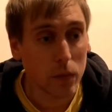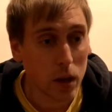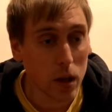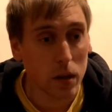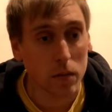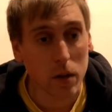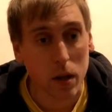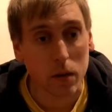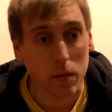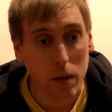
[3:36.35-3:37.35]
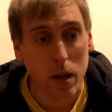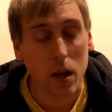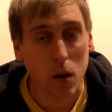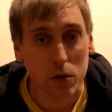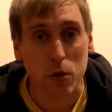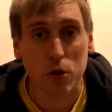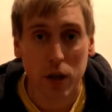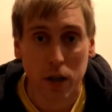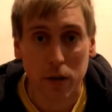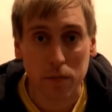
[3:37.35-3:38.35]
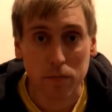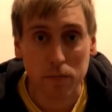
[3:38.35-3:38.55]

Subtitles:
He also cheated,